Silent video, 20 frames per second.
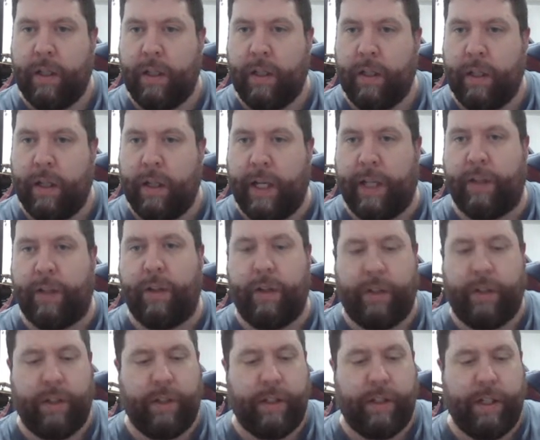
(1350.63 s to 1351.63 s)
Hey
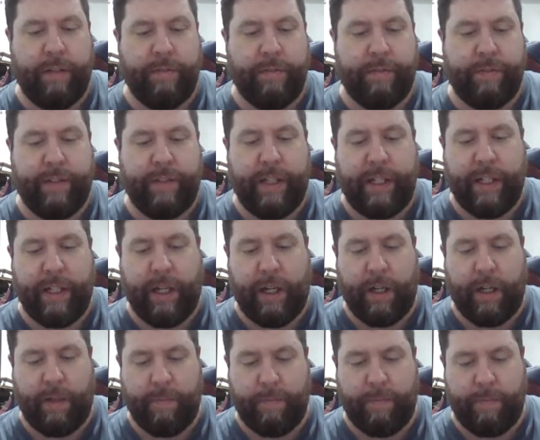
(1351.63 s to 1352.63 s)
Luke, give the
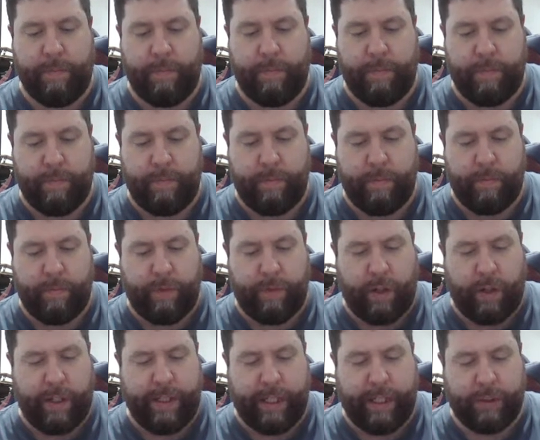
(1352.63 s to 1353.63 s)

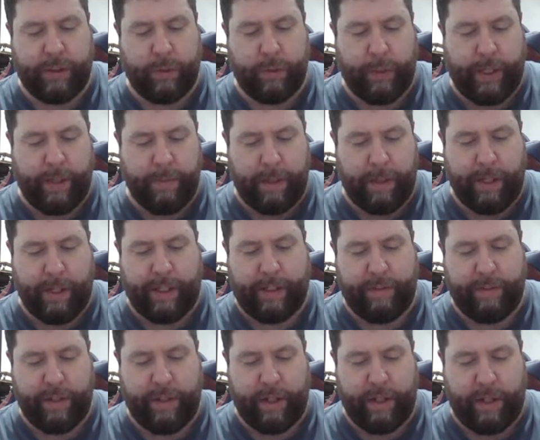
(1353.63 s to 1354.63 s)
find that tweet of mine and
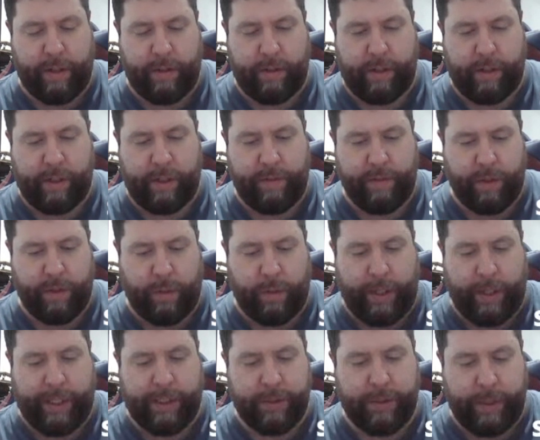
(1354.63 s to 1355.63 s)
give it a
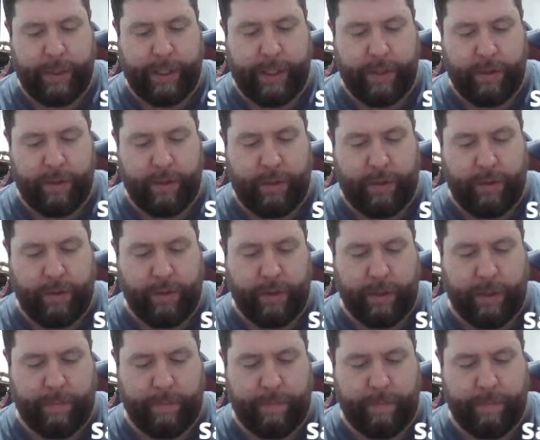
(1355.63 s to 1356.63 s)
retweet on
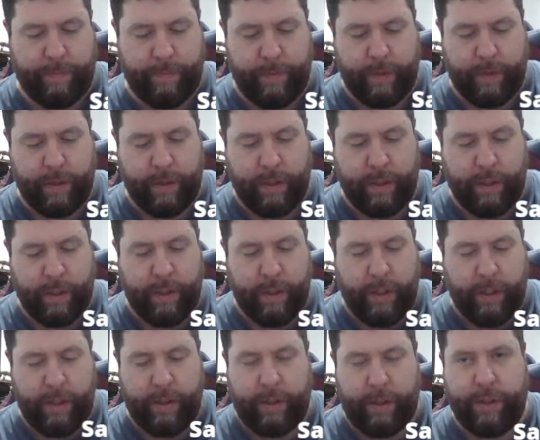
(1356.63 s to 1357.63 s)

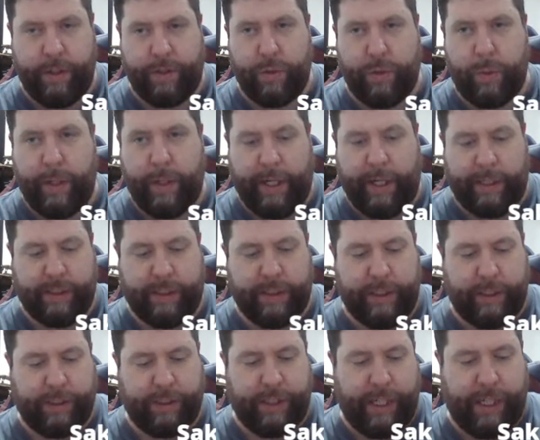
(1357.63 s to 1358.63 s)
your
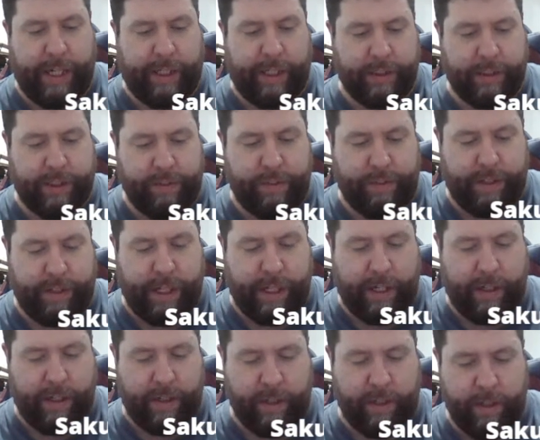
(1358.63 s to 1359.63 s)
Twitter/X if you
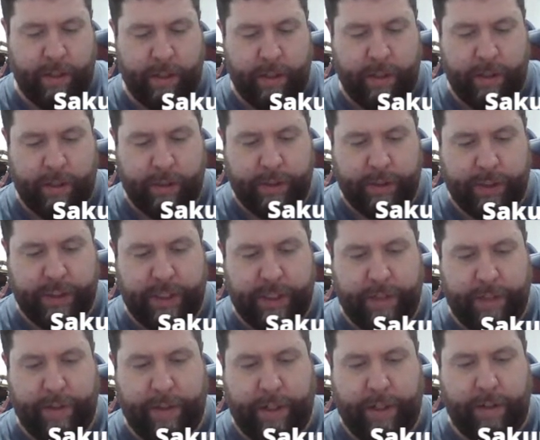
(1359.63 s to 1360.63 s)
can. See
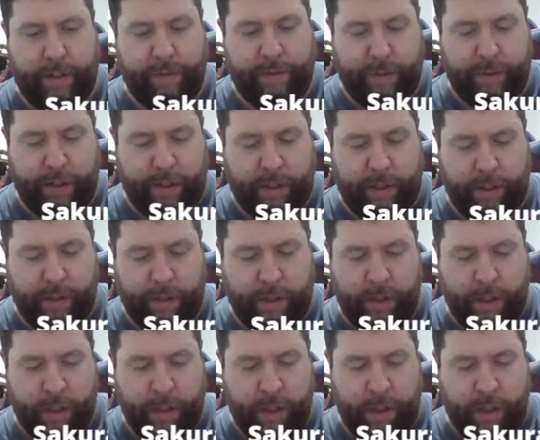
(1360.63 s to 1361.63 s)
if any of
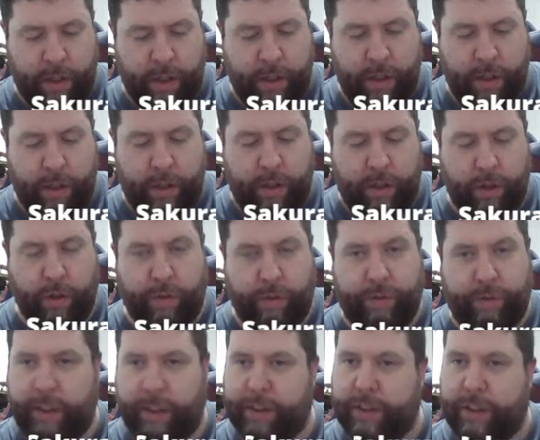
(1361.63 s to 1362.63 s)
your
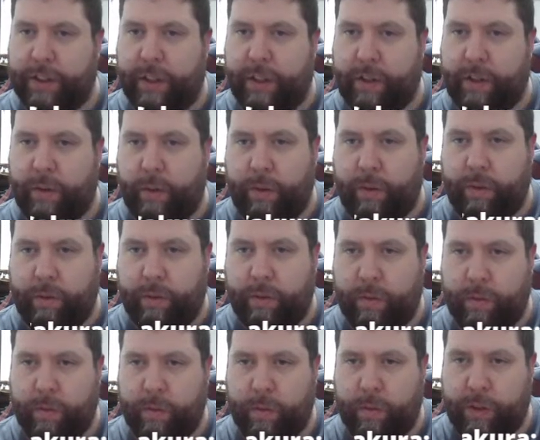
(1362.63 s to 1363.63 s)
friend circle
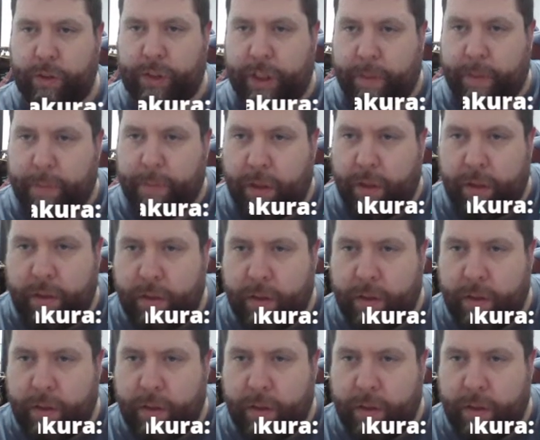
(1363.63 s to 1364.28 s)
will jump on.